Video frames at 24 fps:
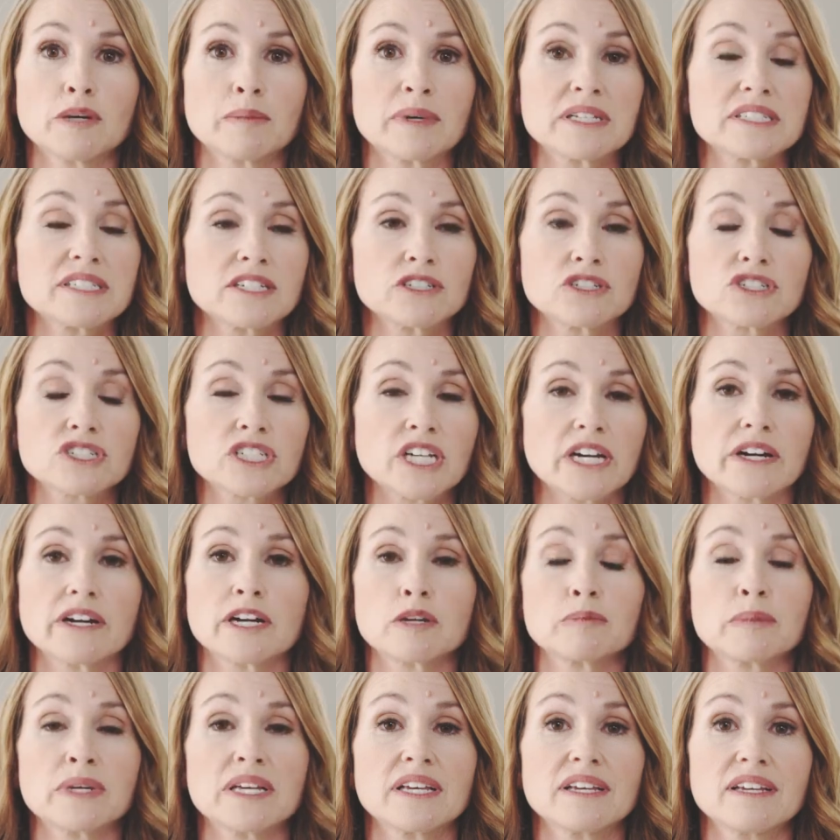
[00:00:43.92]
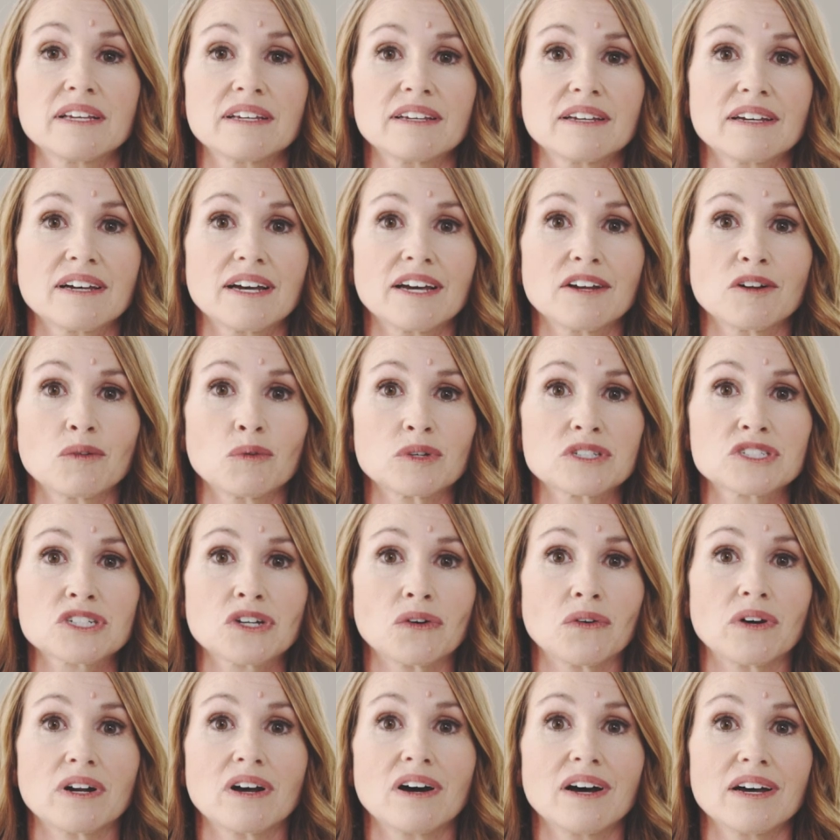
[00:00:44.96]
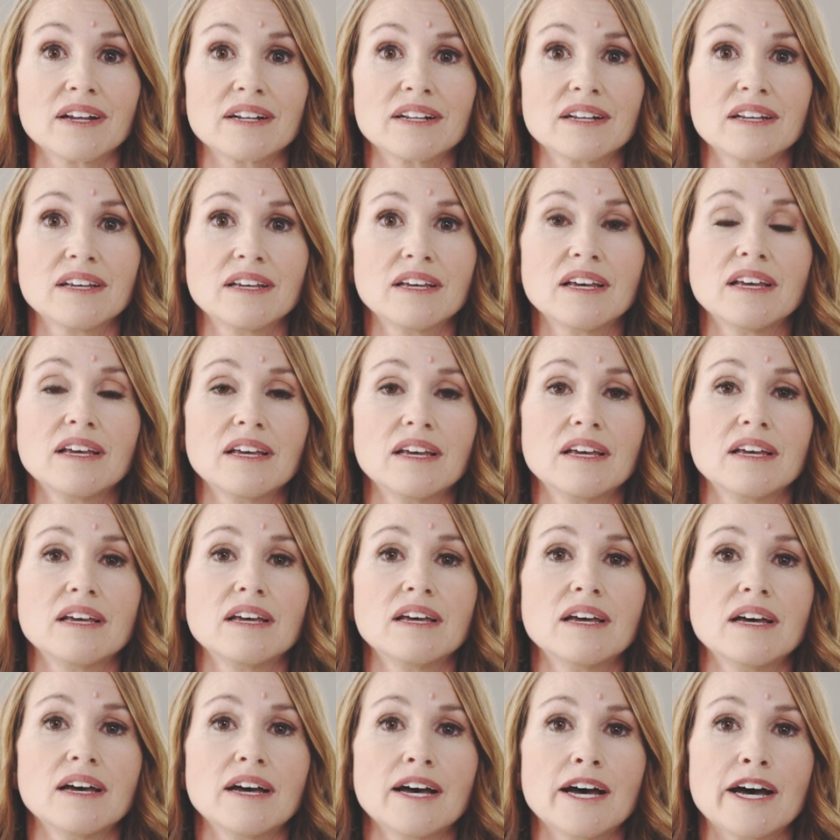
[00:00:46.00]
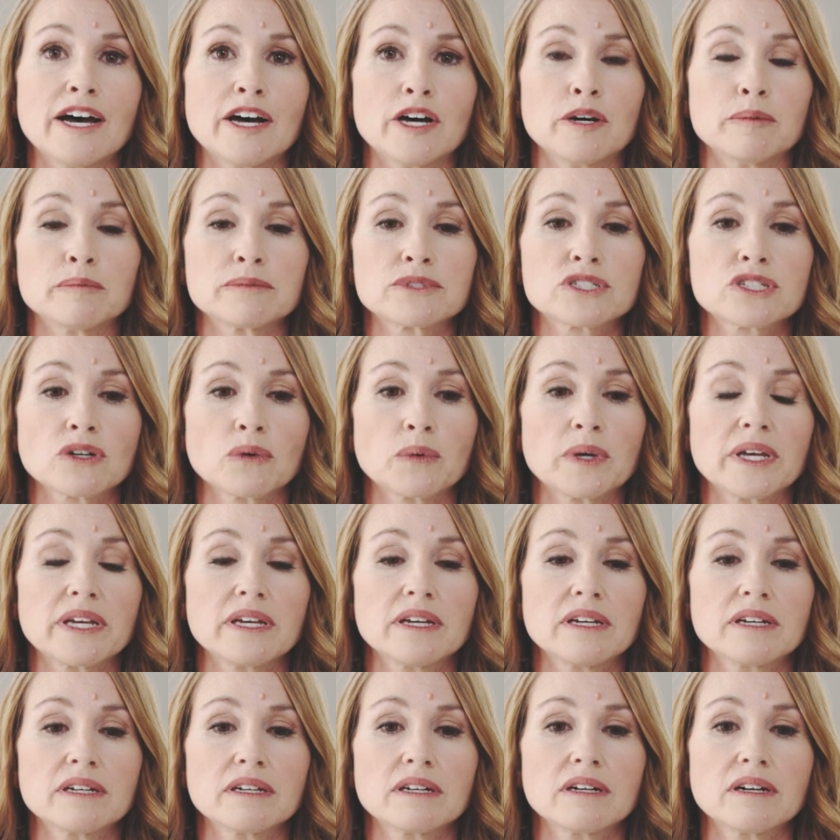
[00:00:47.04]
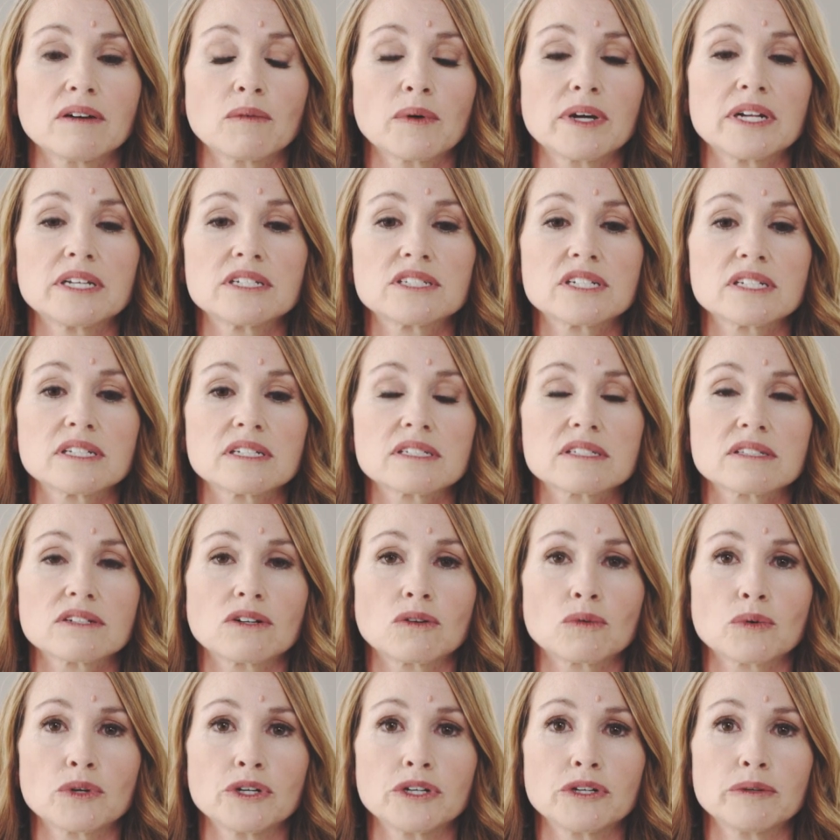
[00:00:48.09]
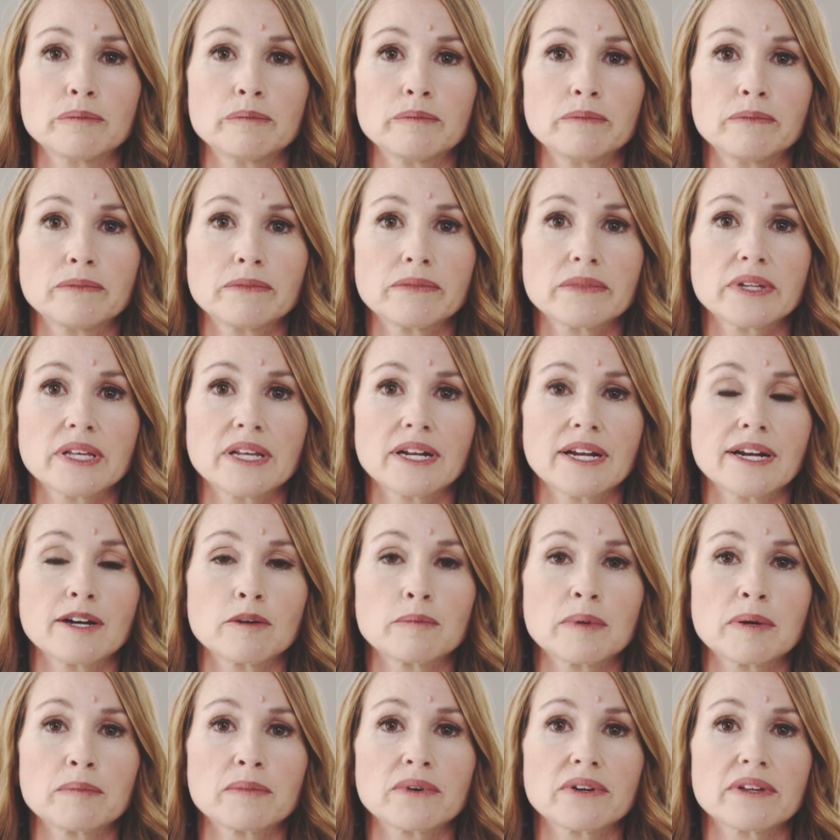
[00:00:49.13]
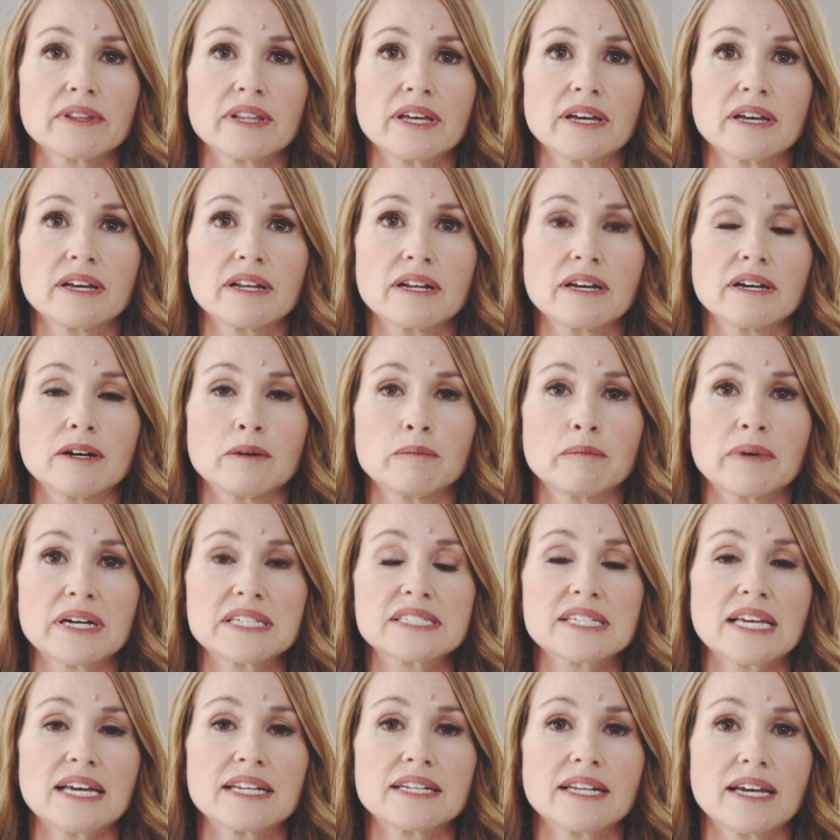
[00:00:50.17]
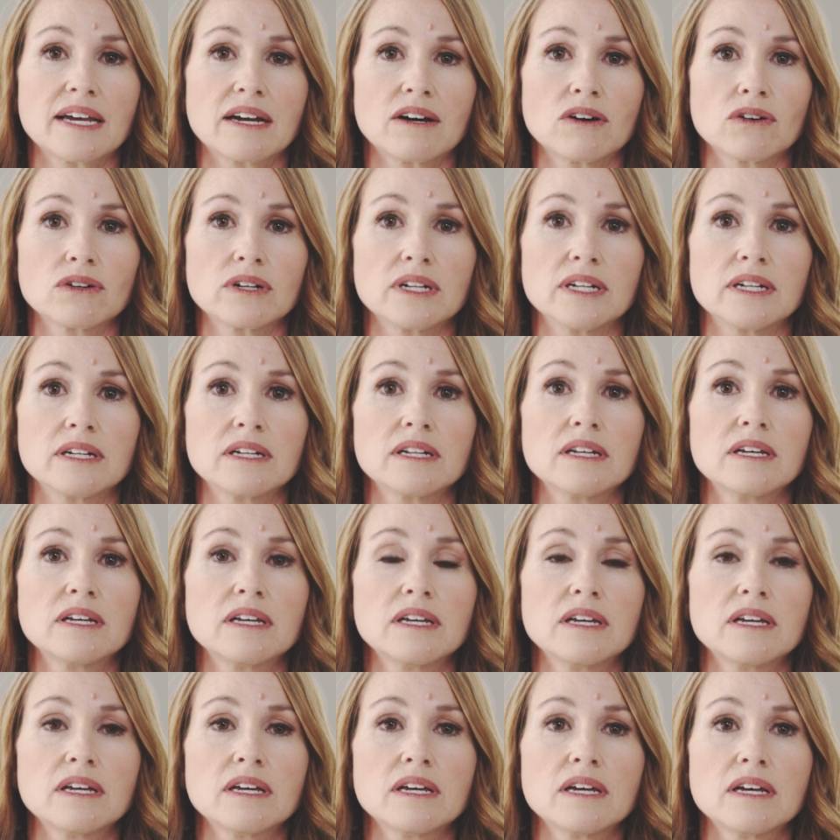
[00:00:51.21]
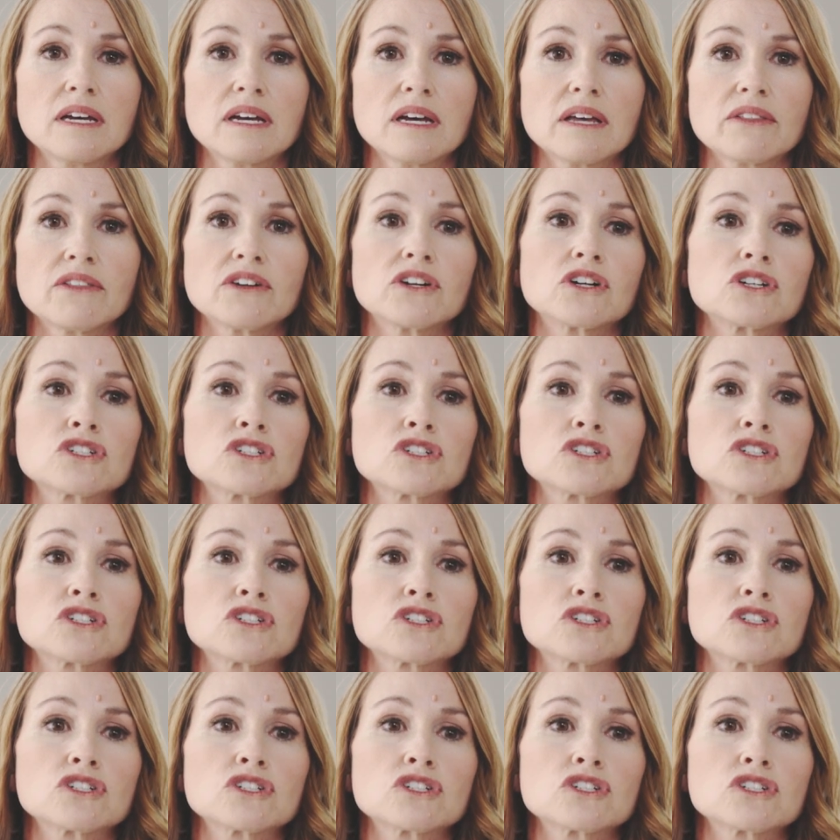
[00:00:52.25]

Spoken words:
him, I said, you're scaring me. What's going on? So we went into this little room, and I remember that I sat down, and the